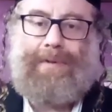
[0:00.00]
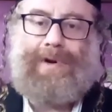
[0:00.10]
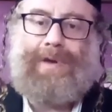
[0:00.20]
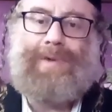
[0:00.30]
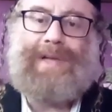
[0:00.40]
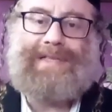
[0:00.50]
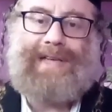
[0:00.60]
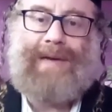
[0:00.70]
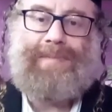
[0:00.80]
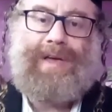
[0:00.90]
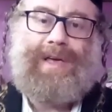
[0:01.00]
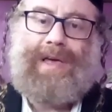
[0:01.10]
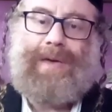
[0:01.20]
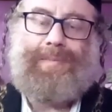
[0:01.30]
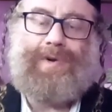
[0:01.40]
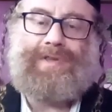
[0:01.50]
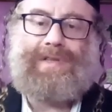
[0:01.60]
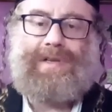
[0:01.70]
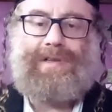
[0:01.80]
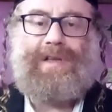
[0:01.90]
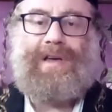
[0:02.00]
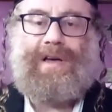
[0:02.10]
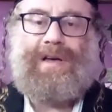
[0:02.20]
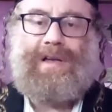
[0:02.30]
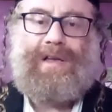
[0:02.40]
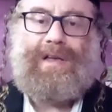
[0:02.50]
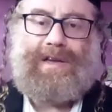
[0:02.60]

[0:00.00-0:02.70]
only one time a person uh,